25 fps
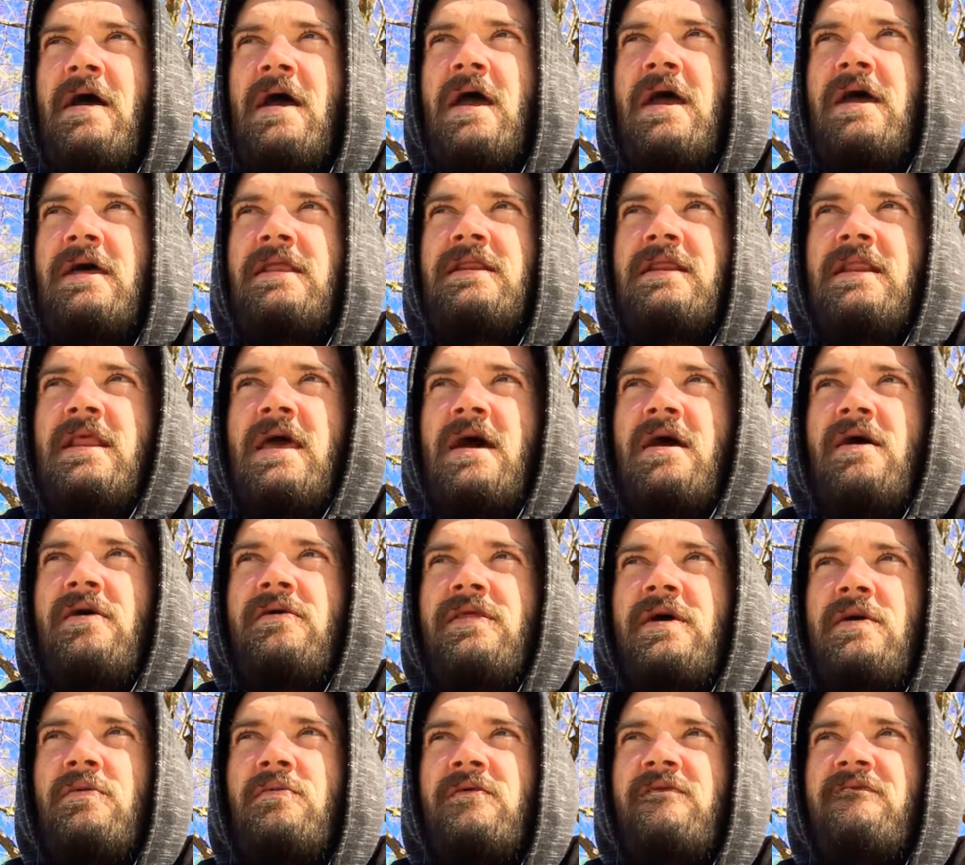And now
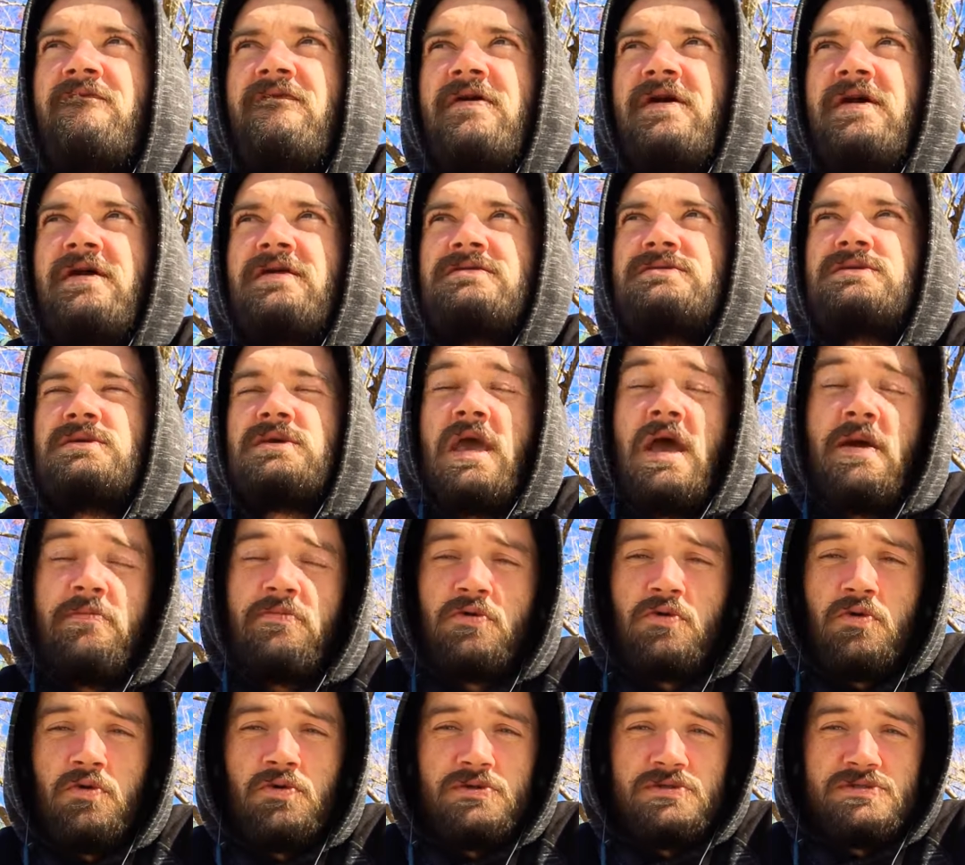that we've hit
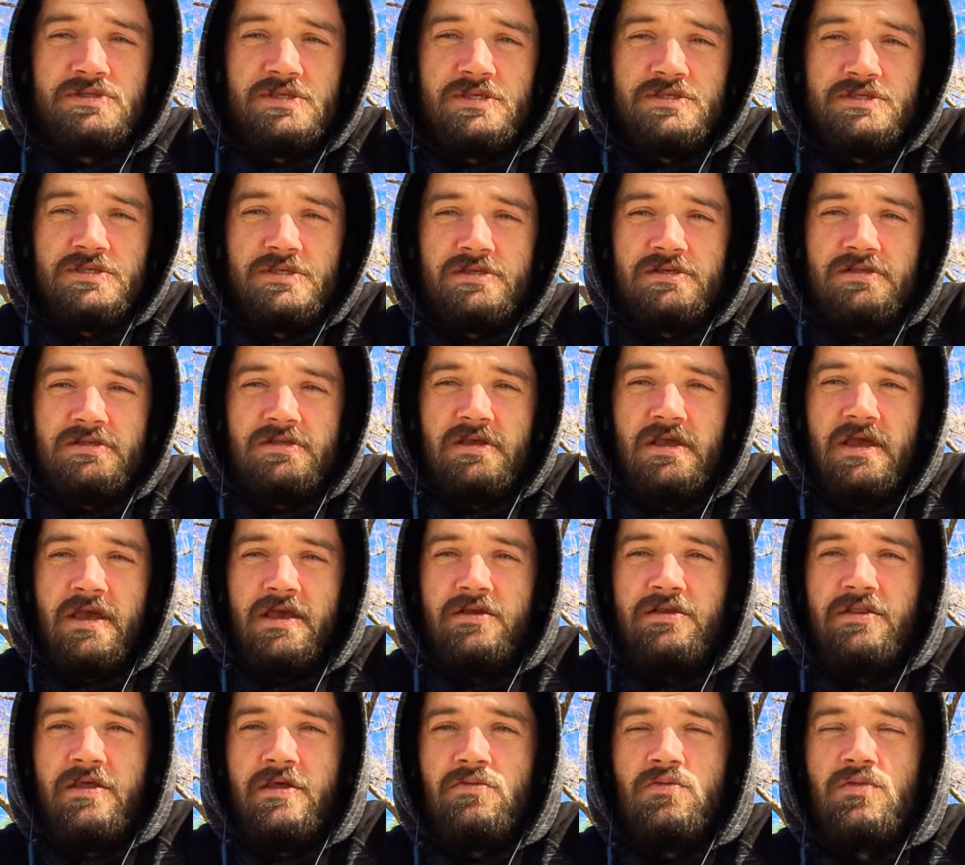Capricorn season,
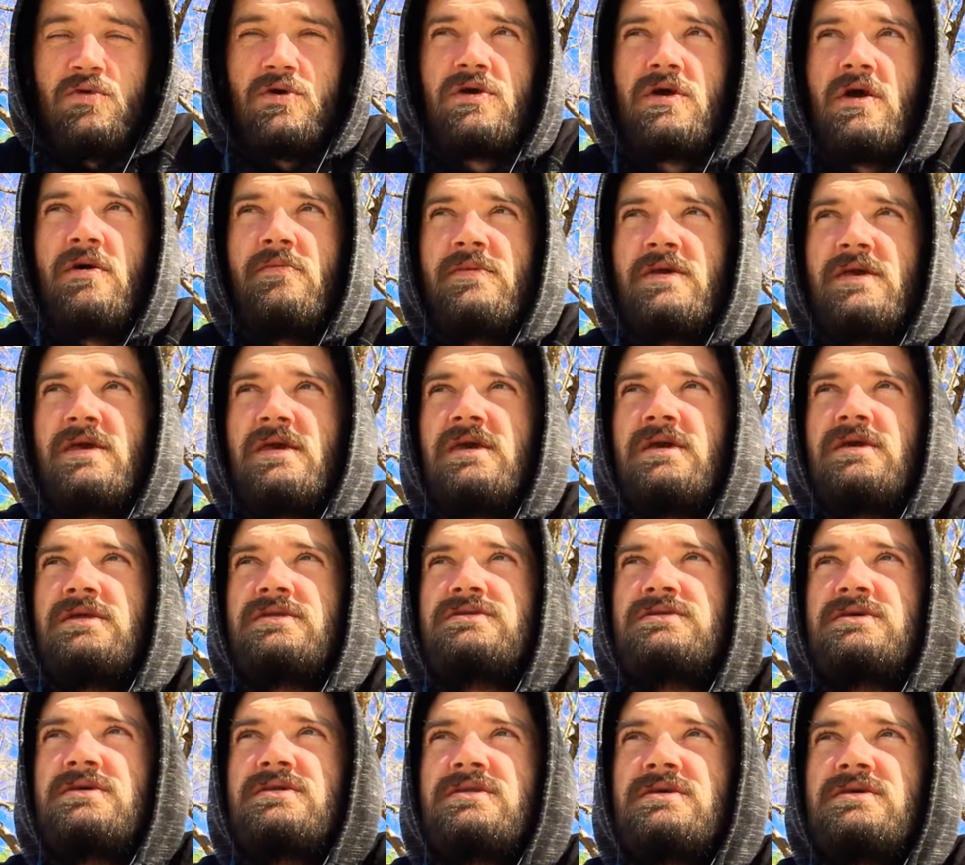and then we're coming
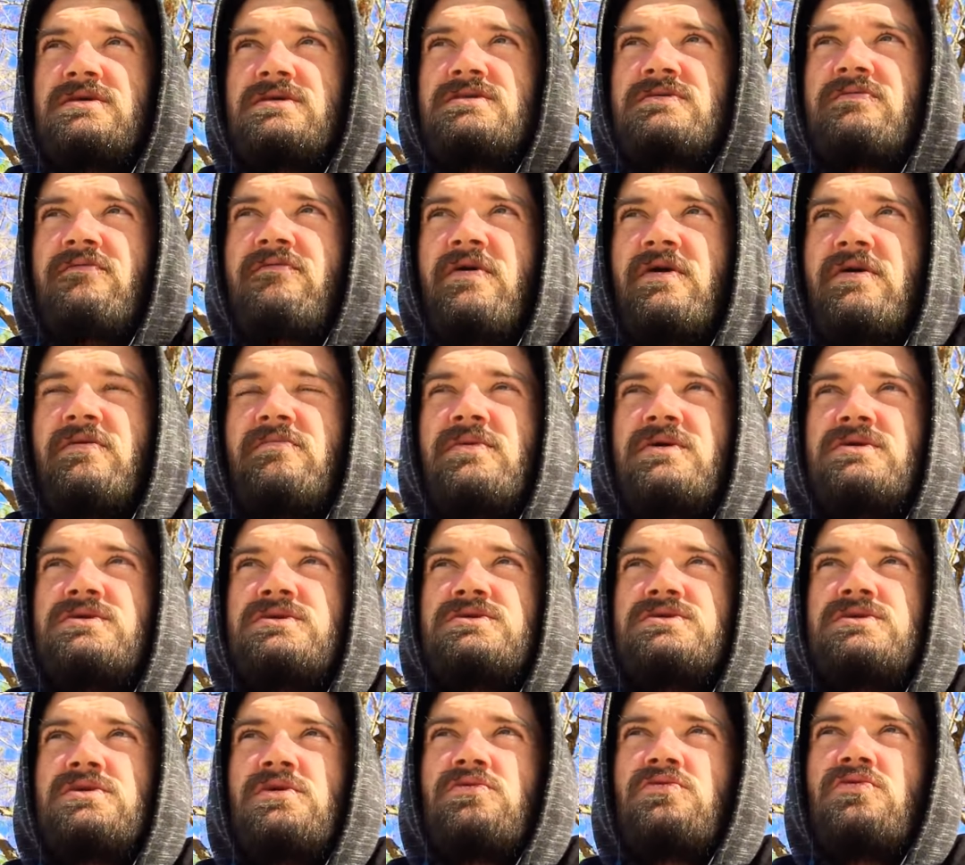into this very
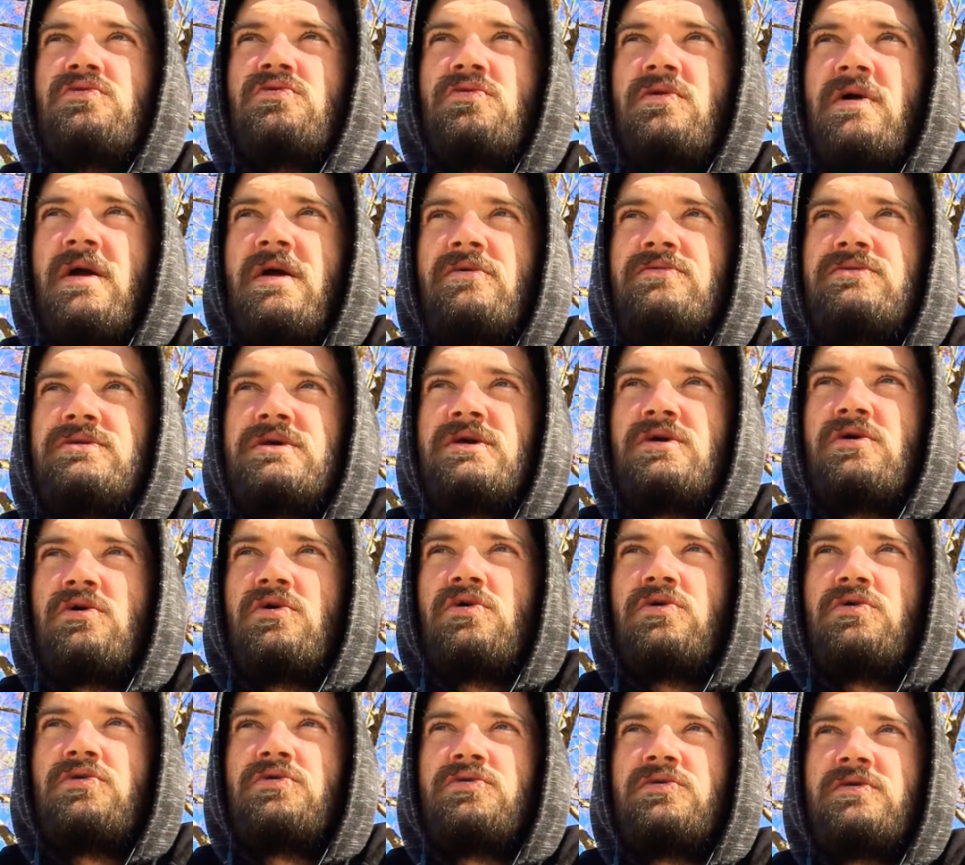much so grounding,
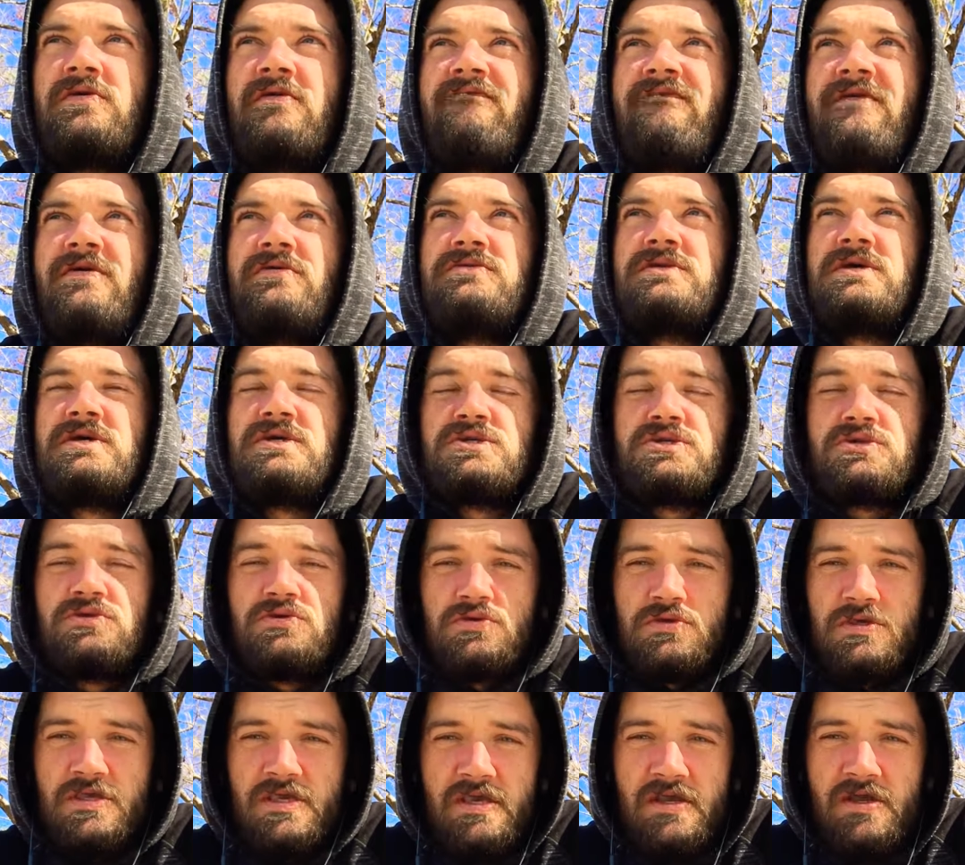earthly,
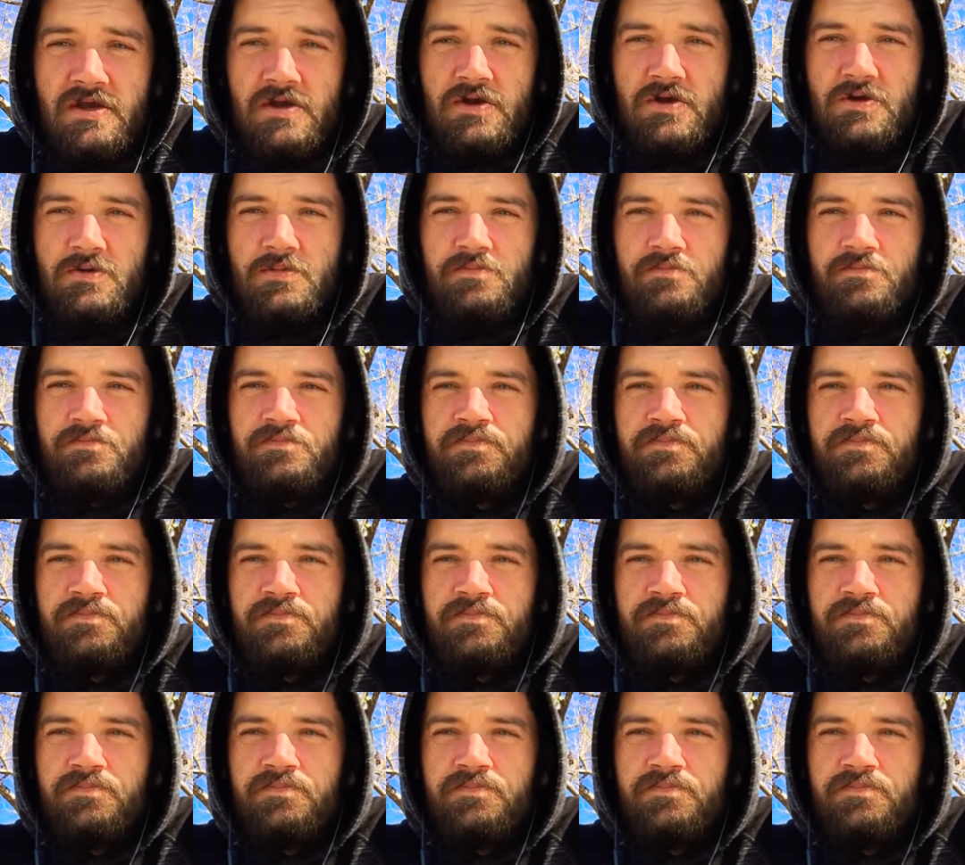foundational year,